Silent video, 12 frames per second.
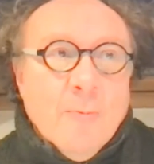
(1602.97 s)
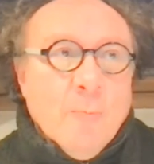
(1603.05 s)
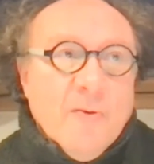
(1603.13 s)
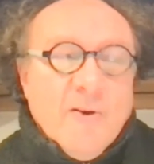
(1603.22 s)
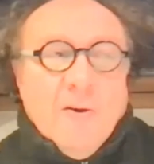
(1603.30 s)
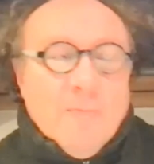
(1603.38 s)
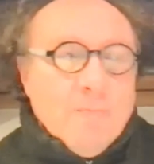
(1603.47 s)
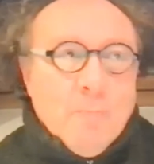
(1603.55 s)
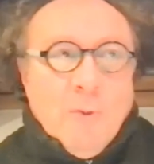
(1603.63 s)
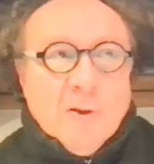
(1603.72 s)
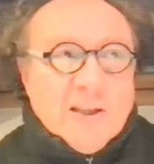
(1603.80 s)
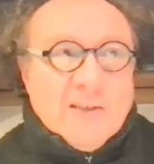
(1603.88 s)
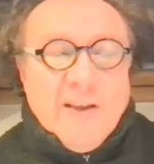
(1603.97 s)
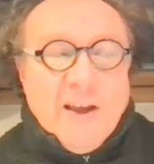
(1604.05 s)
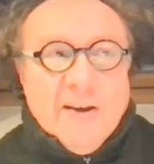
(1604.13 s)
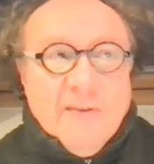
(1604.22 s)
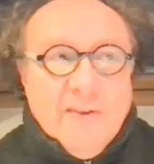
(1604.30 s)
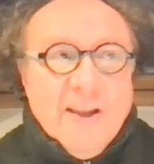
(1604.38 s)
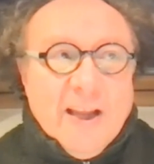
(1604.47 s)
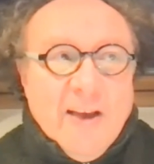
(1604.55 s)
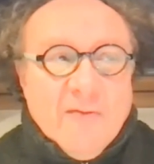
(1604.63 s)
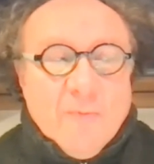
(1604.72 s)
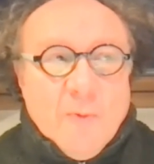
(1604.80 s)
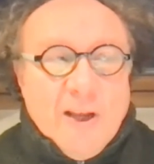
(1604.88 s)
we've got models for that kind of thing,
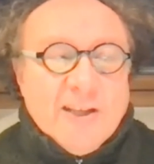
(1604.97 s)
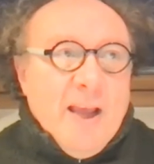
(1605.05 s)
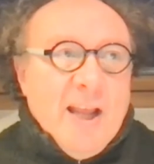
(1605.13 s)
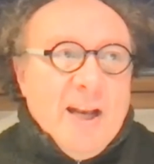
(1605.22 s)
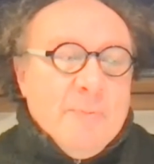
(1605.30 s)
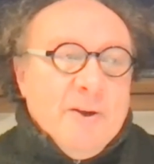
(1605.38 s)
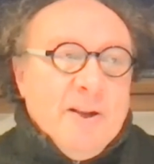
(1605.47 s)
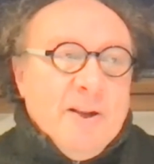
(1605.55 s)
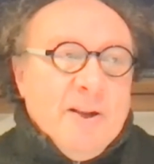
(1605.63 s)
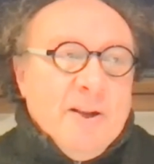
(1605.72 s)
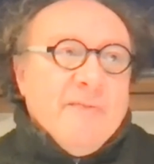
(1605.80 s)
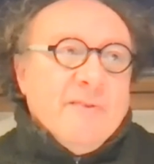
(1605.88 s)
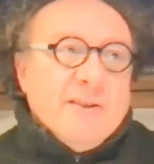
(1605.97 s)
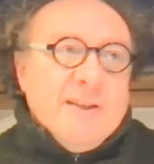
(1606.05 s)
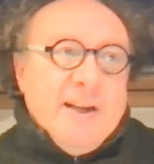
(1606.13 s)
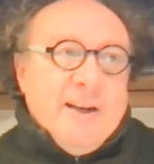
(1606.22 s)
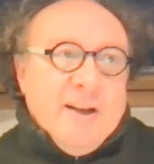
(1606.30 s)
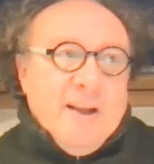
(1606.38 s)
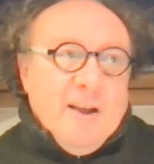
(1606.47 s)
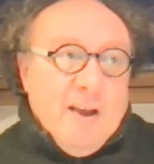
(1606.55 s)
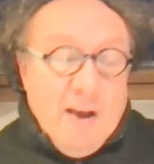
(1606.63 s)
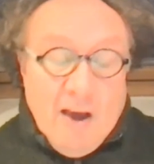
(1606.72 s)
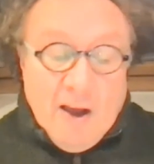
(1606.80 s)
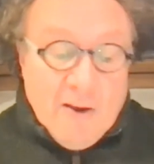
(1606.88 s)
haven't we? Anybody who's ever seen
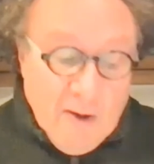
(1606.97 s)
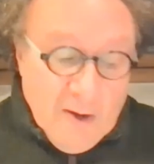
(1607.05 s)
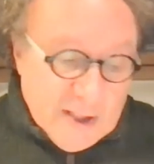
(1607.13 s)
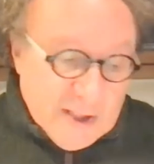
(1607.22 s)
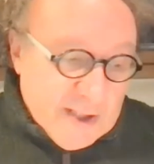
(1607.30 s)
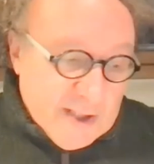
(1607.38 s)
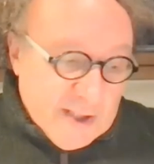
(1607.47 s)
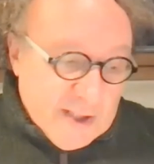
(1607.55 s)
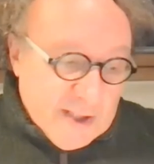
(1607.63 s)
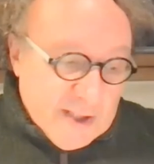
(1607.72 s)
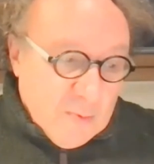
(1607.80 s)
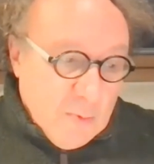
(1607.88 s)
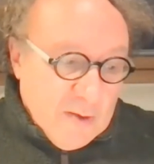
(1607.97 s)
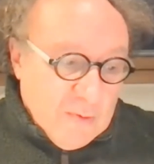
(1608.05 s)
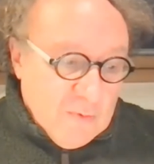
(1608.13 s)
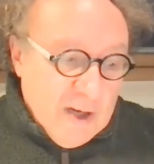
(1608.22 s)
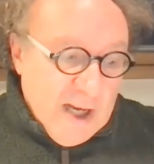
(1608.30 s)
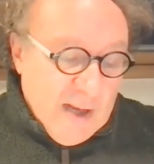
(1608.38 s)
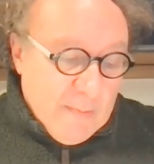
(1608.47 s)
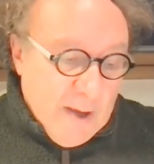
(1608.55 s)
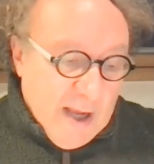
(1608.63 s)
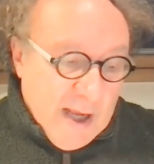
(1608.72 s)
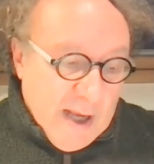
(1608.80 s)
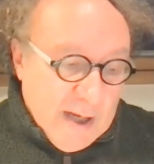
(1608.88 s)
a college student with really
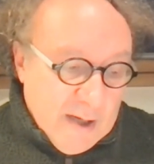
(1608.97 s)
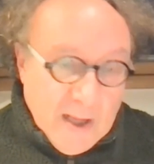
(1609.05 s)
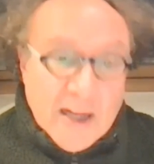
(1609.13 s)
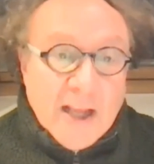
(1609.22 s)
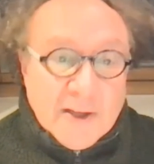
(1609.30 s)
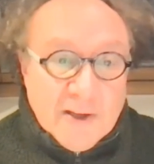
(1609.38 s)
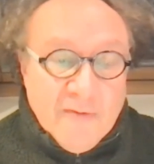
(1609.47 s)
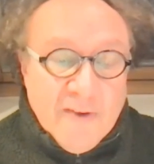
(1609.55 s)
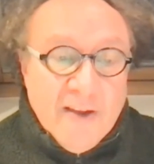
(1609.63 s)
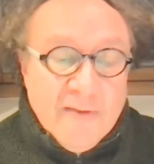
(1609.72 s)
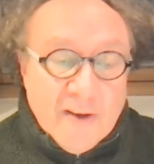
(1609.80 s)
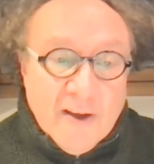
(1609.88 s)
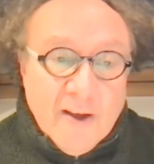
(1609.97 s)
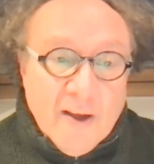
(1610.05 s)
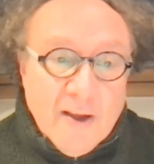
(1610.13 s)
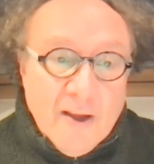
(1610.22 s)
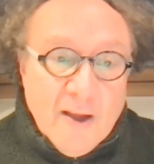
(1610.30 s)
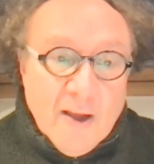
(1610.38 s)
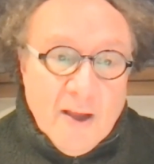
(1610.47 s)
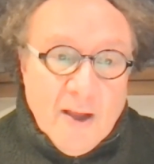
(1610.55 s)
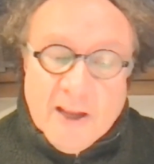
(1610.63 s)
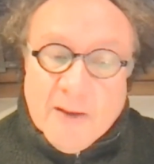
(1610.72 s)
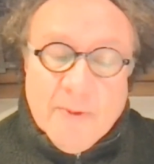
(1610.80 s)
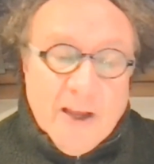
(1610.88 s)
bad glandular fever,
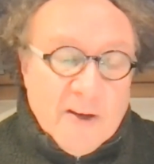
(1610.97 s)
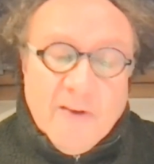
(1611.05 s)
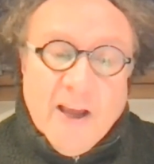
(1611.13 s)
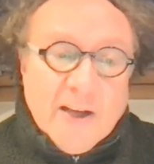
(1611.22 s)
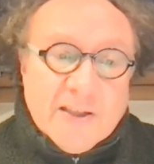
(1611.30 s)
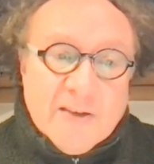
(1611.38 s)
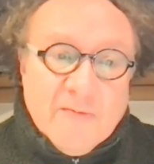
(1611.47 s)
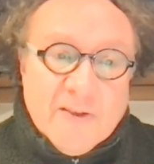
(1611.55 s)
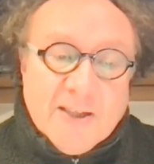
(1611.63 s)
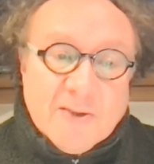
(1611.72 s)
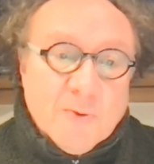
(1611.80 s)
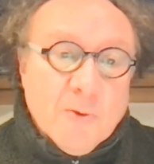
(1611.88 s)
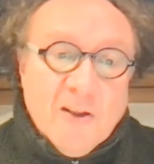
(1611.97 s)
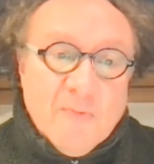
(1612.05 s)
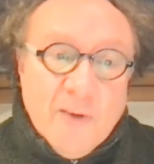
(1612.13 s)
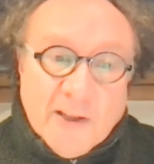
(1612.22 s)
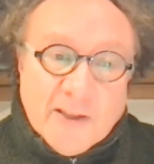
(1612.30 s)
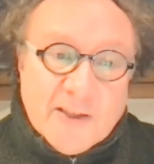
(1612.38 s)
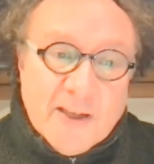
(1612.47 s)
they can be out of action for 6 or 12 months.